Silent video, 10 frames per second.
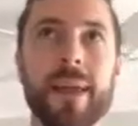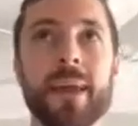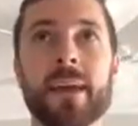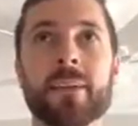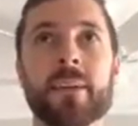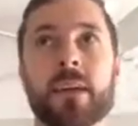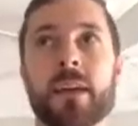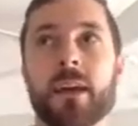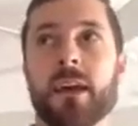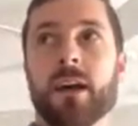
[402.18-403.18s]
And
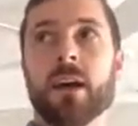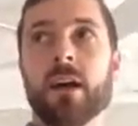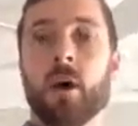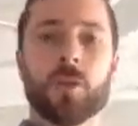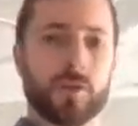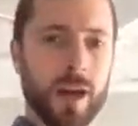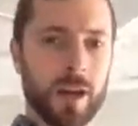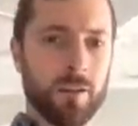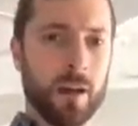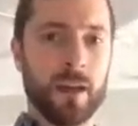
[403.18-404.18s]
I also
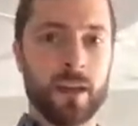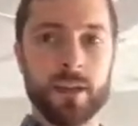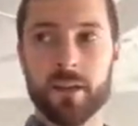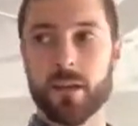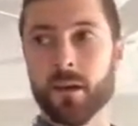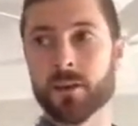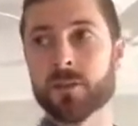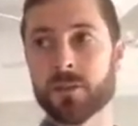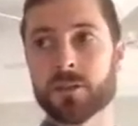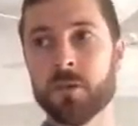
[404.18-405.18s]
have a
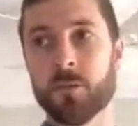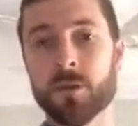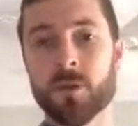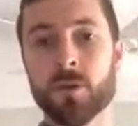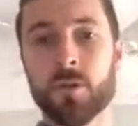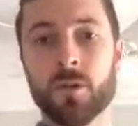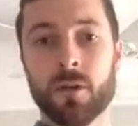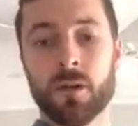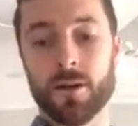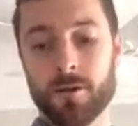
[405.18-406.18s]
University of
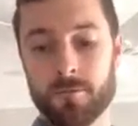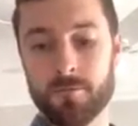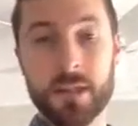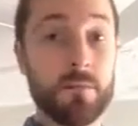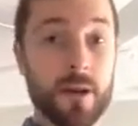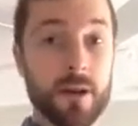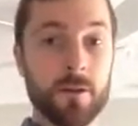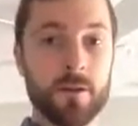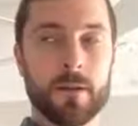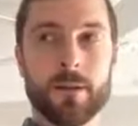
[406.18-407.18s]
Mobile
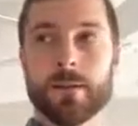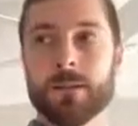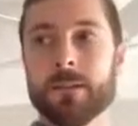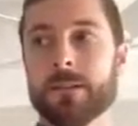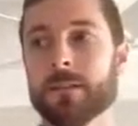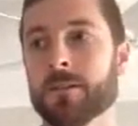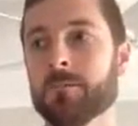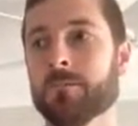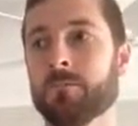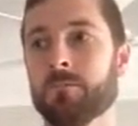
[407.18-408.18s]
email,
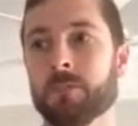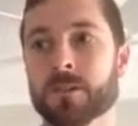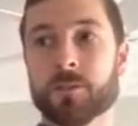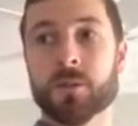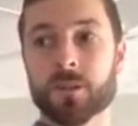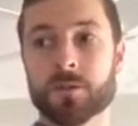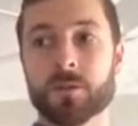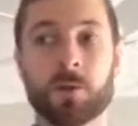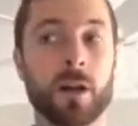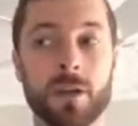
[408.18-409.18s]
but to be honest
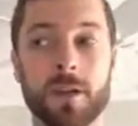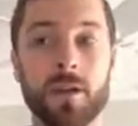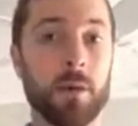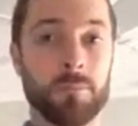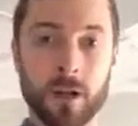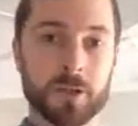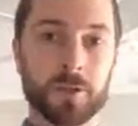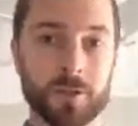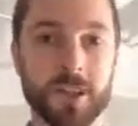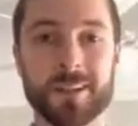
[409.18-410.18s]
with you right now, I'm not
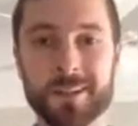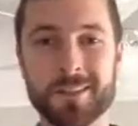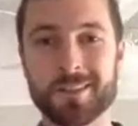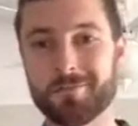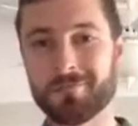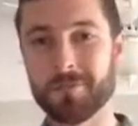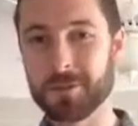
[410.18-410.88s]
sure what that is.